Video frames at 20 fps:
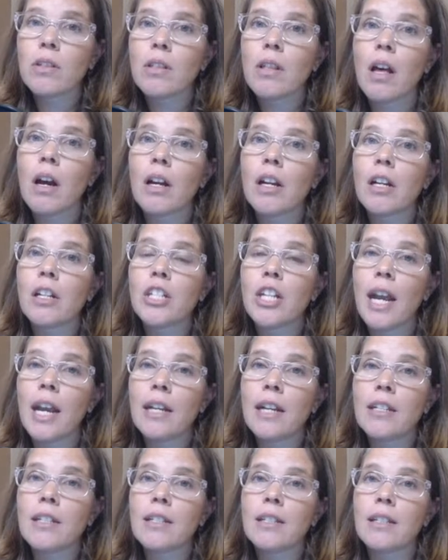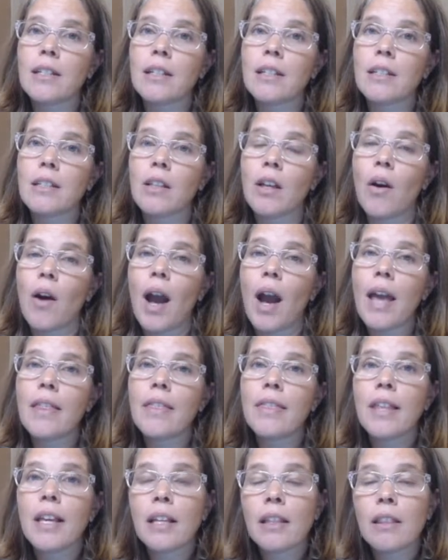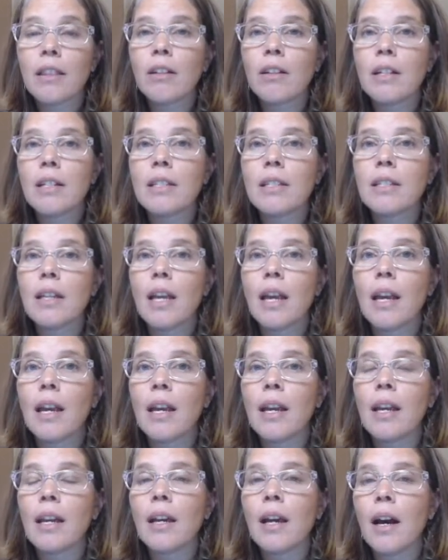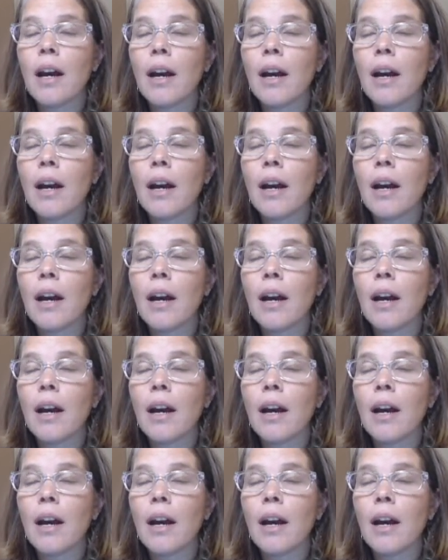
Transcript: large agencies, though, I think there is a